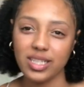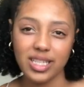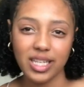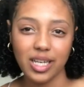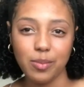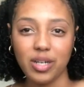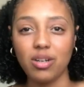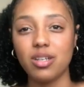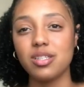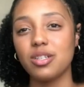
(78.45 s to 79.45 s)
to think about
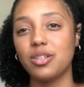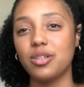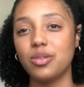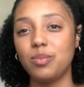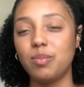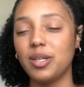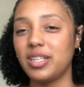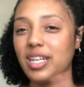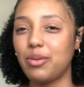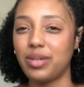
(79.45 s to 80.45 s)
also
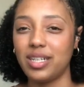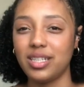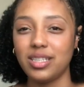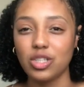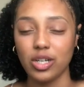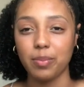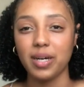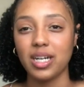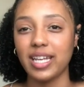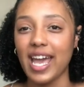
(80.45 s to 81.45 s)
building. I want to start a
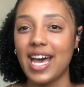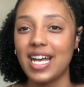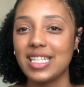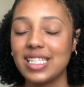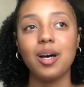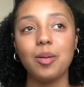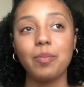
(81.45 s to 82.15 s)
podcast.